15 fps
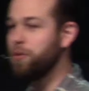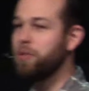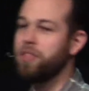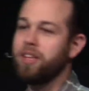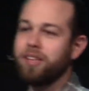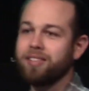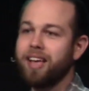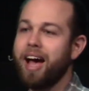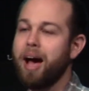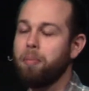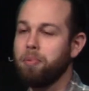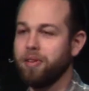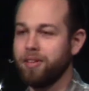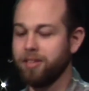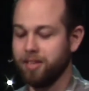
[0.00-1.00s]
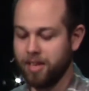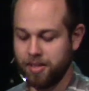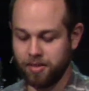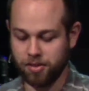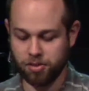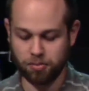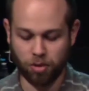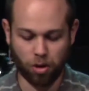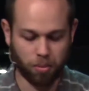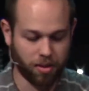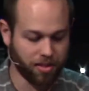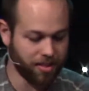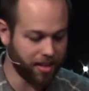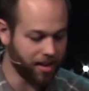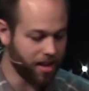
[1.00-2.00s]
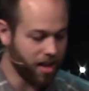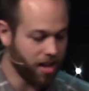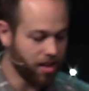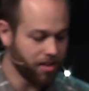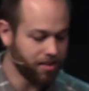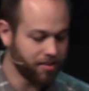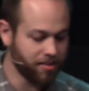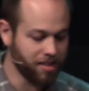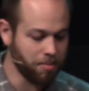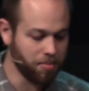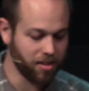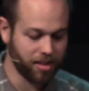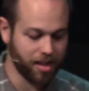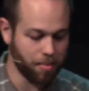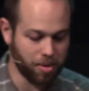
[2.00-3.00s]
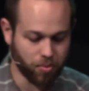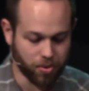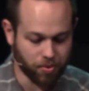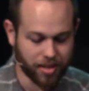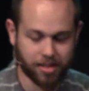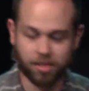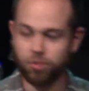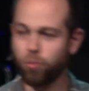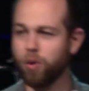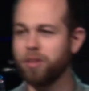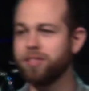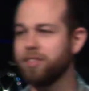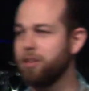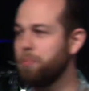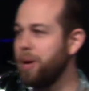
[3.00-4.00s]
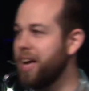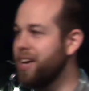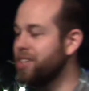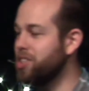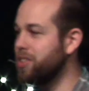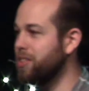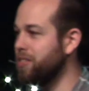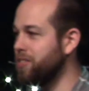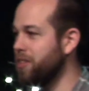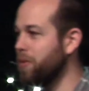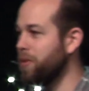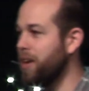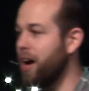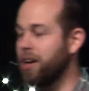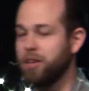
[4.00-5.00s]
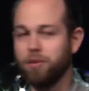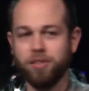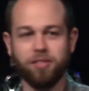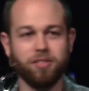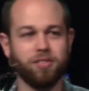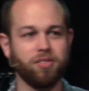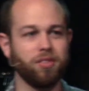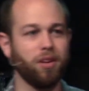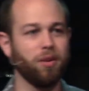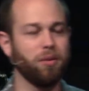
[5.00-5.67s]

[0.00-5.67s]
few things happen in this moment that seemingly, I mean, we read these words on the page and it's so innocuous. It